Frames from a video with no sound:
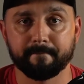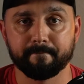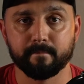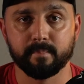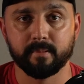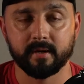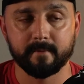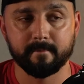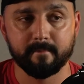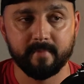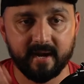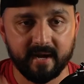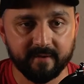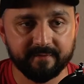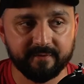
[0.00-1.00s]
But
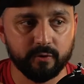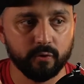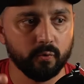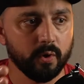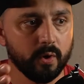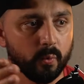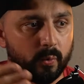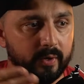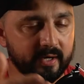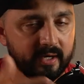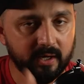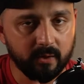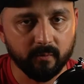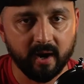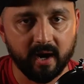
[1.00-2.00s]
Matthew, when he
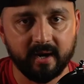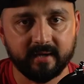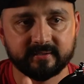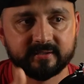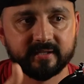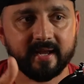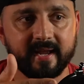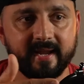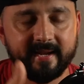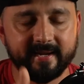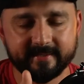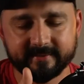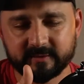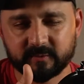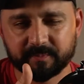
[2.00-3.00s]
writes, he
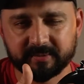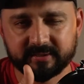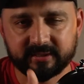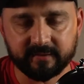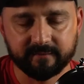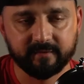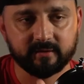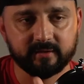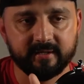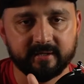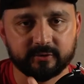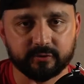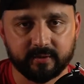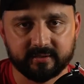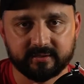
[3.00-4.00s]
is specifically
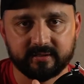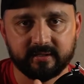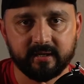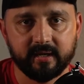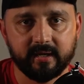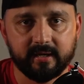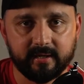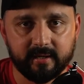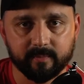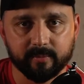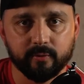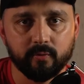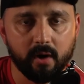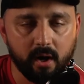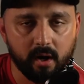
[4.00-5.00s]
addressing a
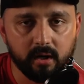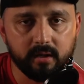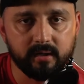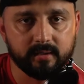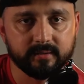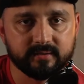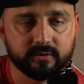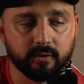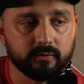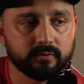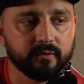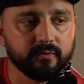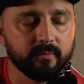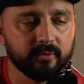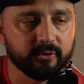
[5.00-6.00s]
Hebrew audience. Those are
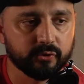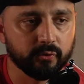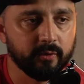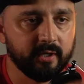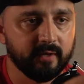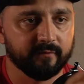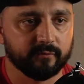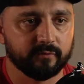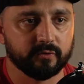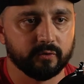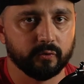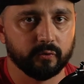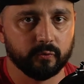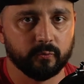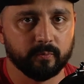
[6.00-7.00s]
the majority of to
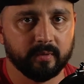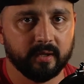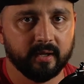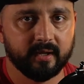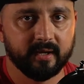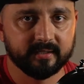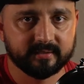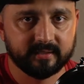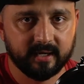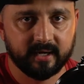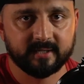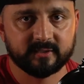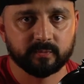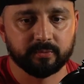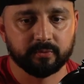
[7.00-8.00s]
whom his
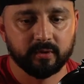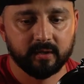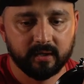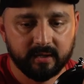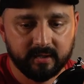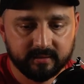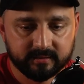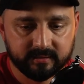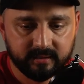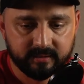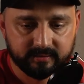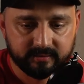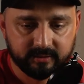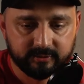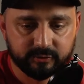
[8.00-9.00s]
gospel
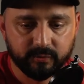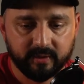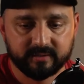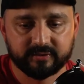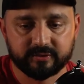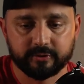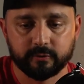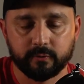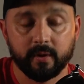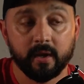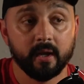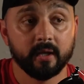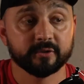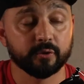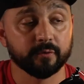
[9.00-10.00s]
is addressed to.
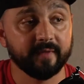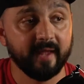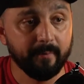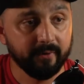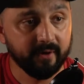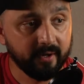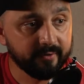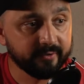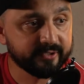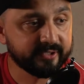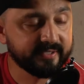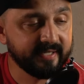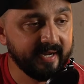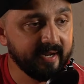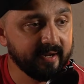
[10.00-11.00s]
So they would
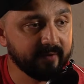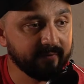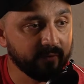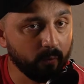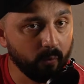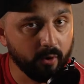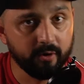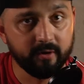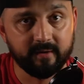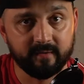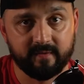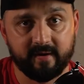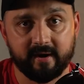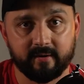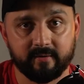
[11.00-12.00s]
understand the wording
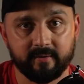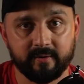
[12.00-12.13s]
there.